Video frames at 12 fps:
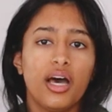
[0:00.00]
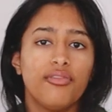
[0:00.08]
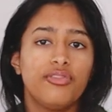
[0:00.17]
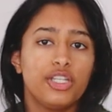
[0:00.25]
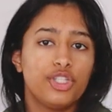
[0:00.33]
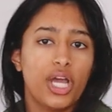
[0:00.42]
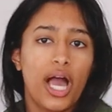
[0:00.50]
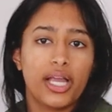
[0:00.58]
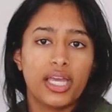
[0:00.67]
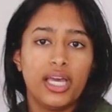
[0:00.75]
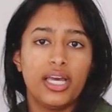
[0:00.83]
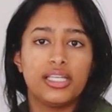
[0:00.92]
of the
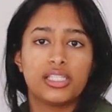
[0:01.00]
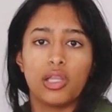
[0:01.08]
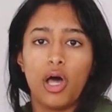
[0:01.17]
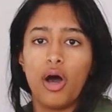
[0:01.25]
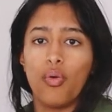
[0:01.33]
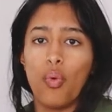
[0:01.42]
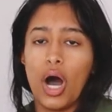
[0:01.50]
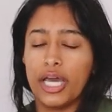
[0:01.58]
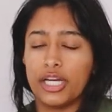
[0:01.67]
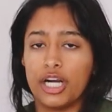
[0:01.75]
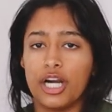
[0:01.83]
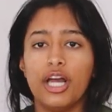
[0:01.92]
jacket is a lot
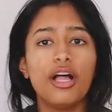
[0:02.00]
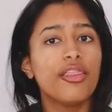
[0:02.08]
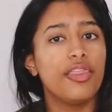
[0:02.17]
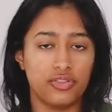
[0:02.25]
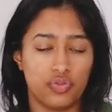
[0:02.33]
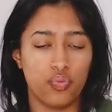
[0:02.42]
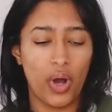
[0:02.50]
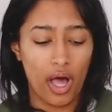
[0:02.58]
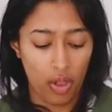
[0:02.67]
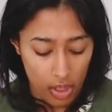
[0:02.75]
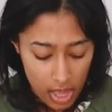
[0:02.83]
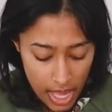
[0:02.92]
wider as
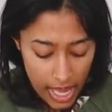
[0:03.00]
well.